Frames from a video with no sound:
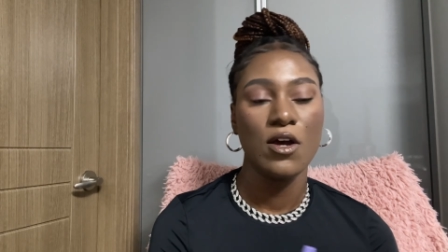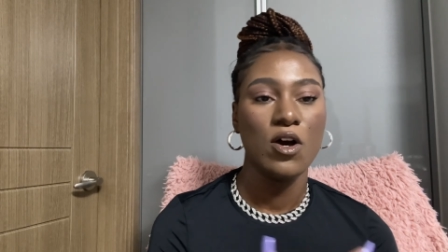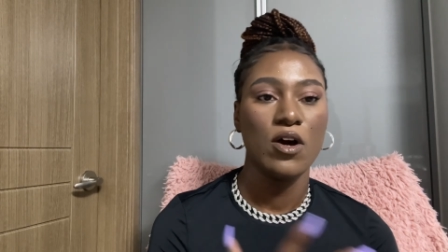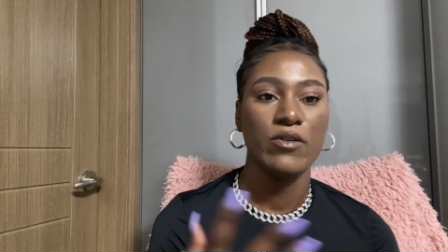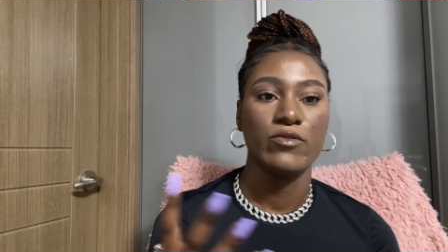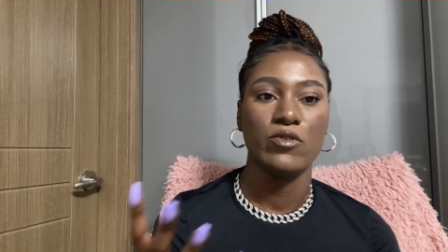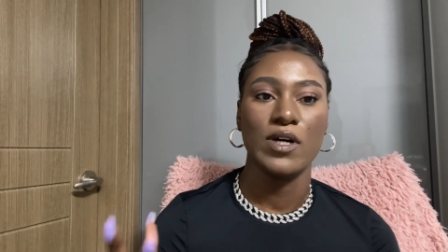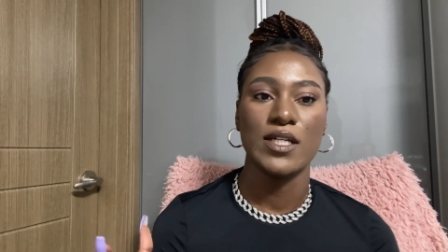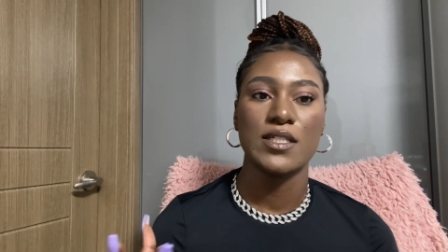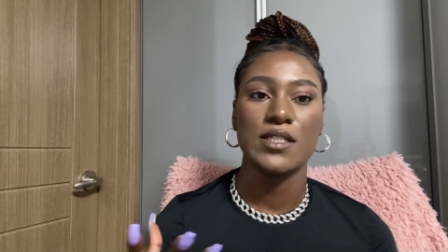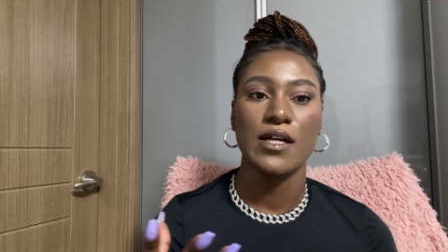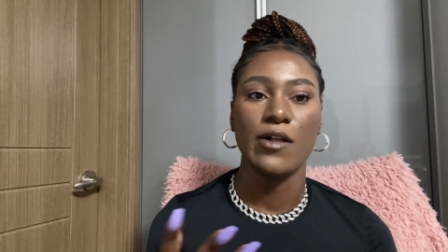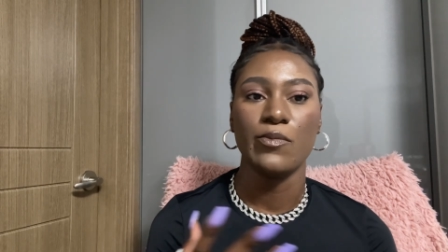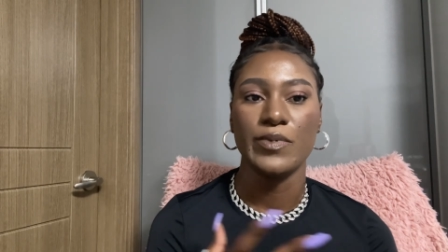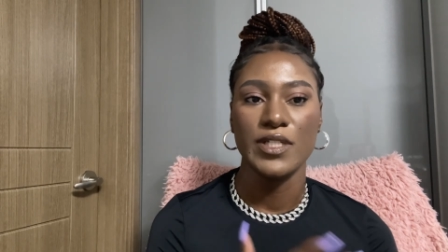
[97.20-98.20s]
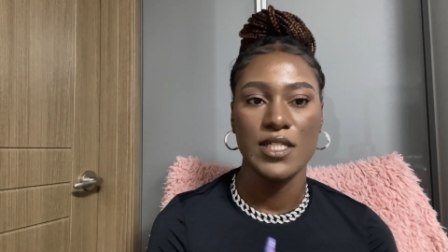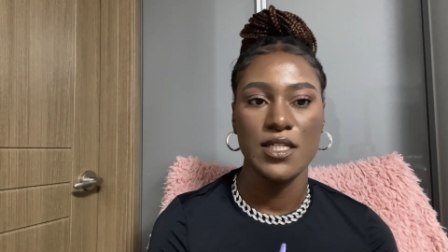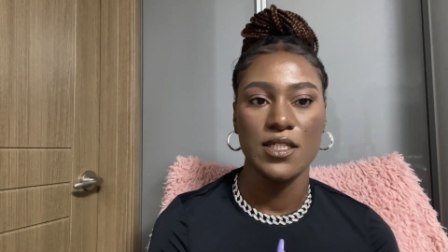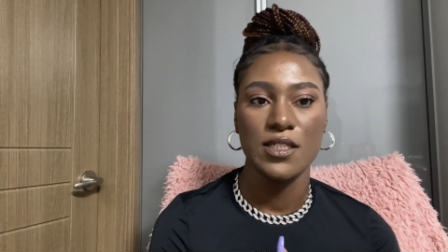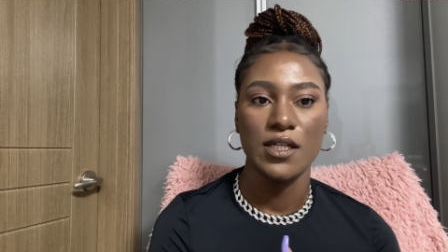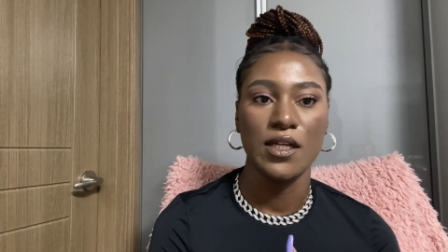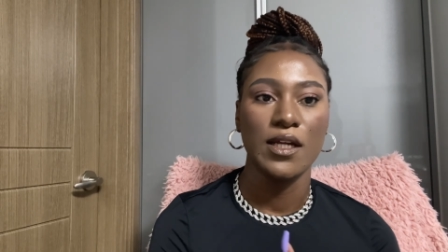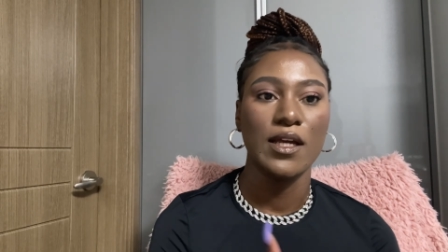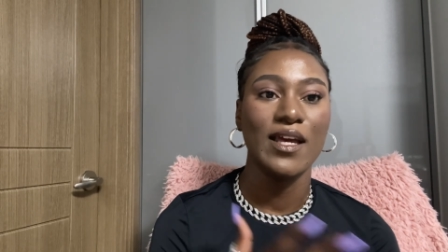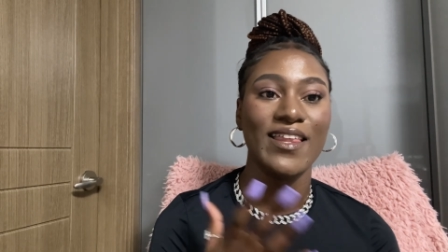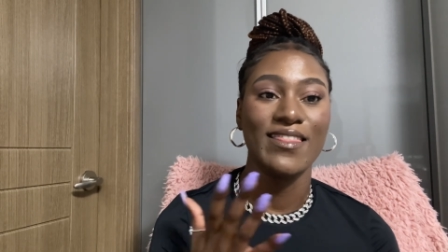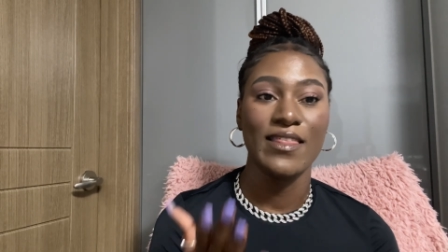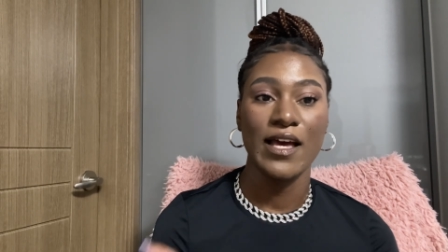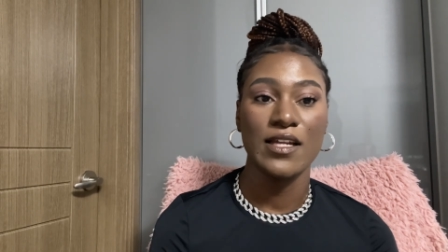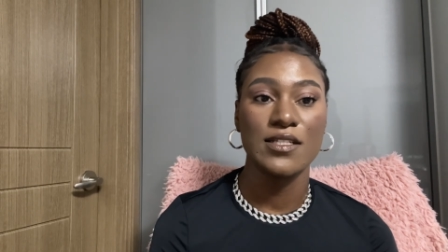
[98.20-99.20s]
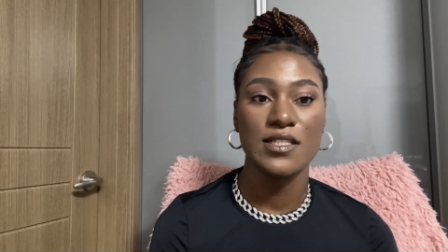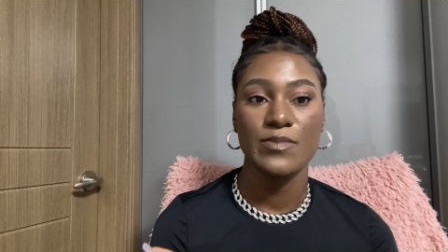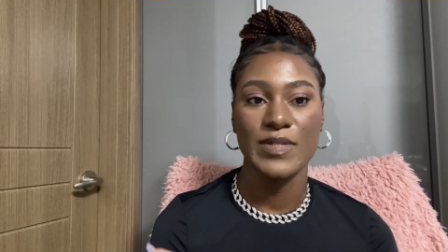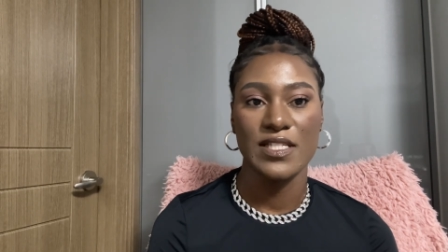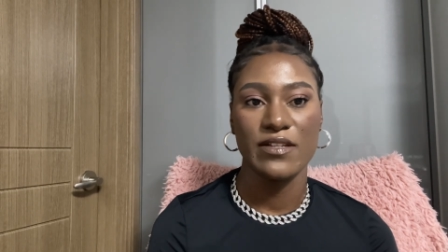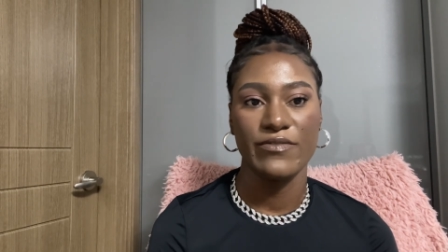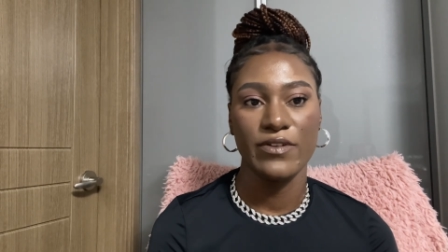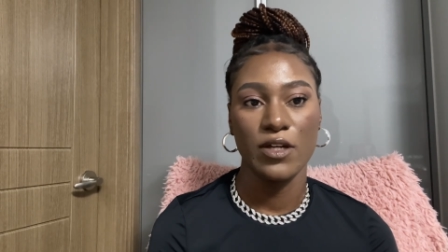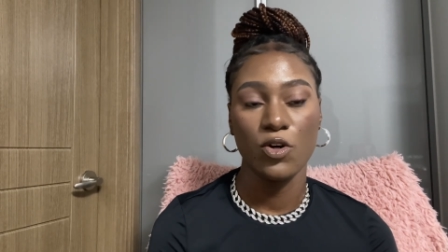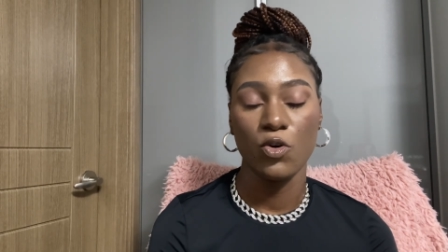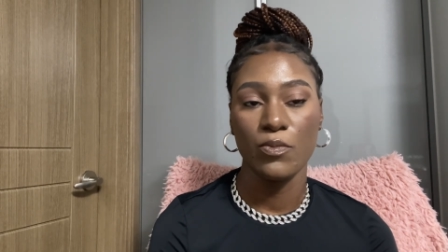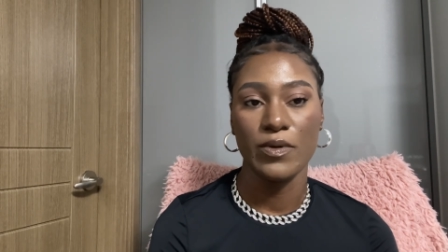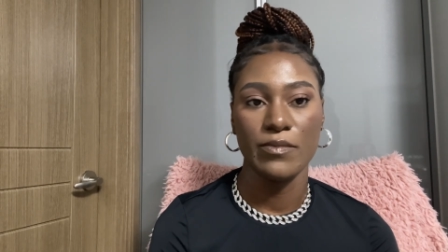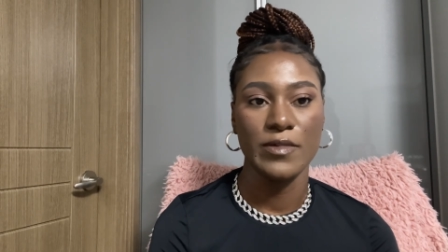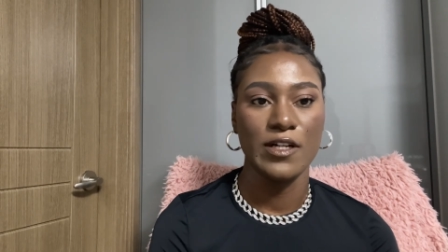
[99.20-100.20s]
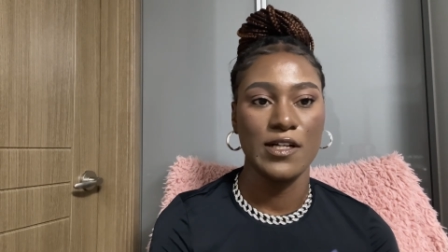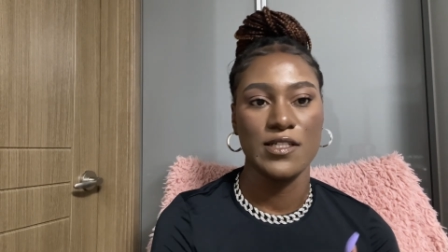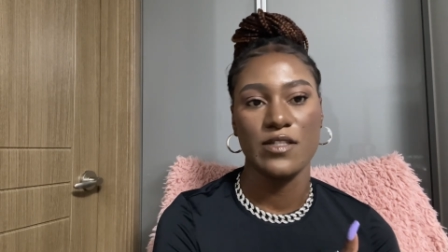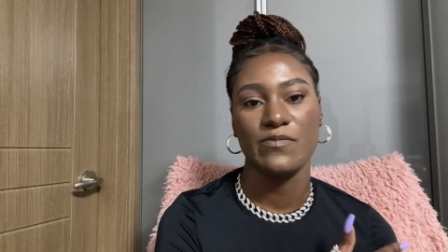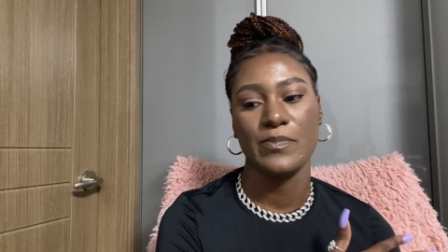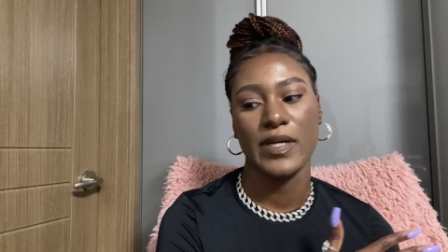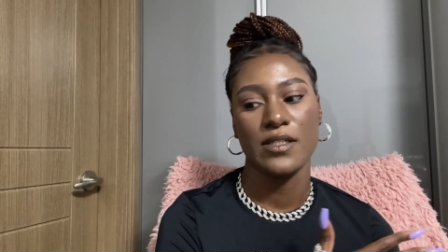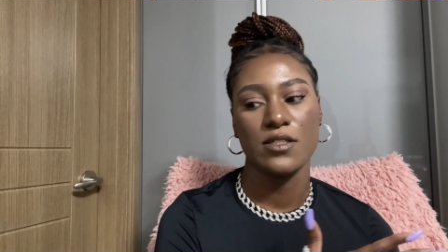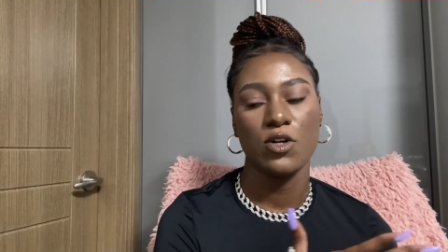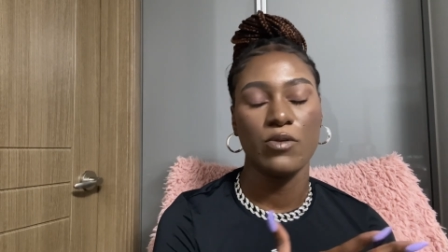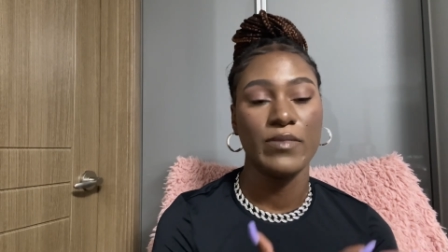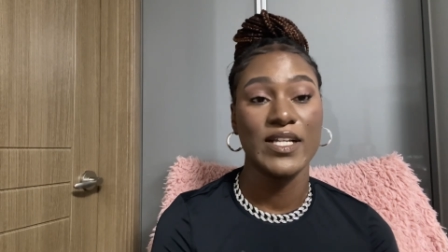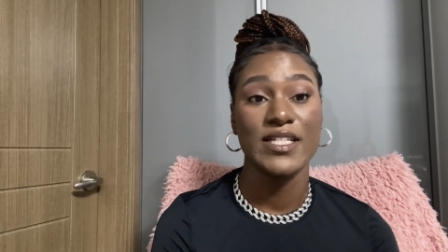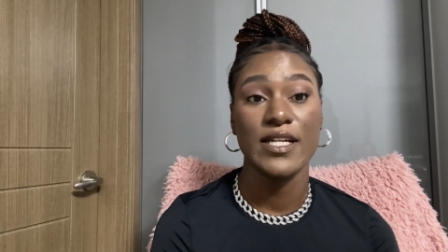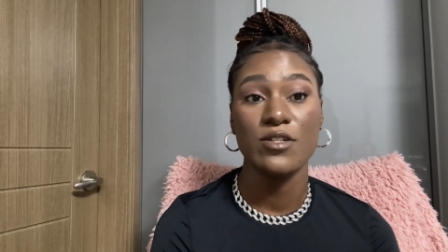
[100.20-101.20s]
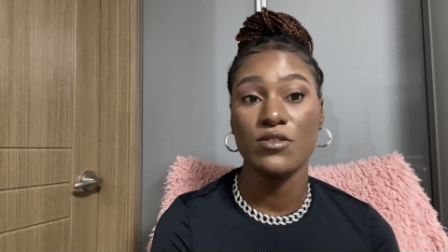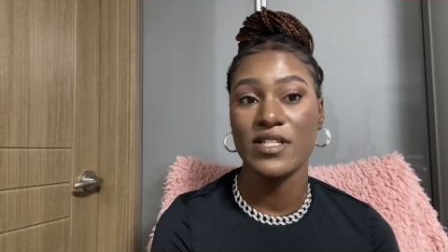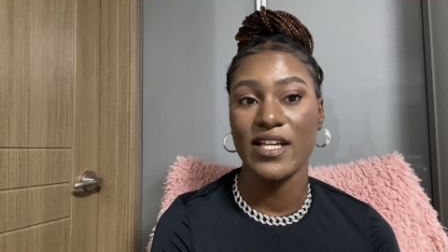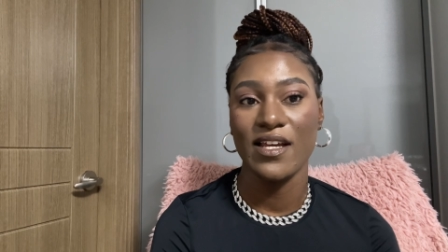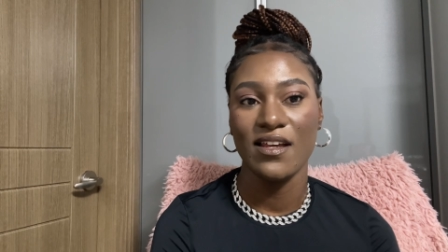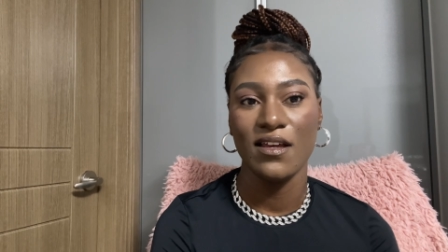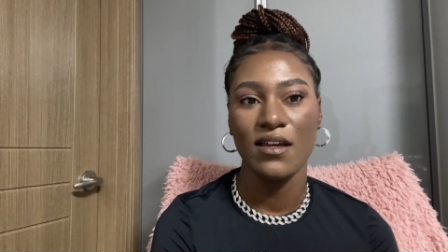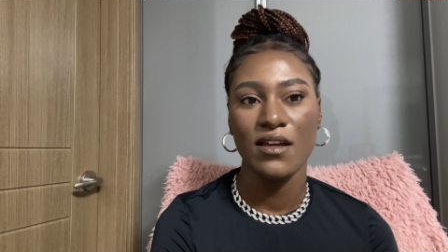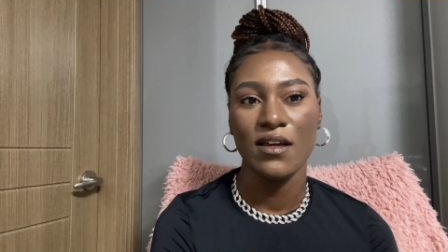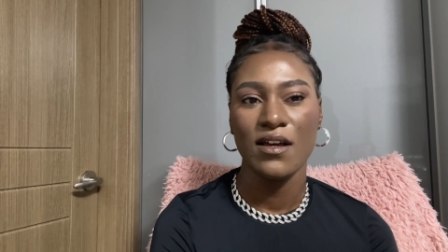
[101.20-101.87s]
of what I'll be teaching in that specific open class. But on my day-to-day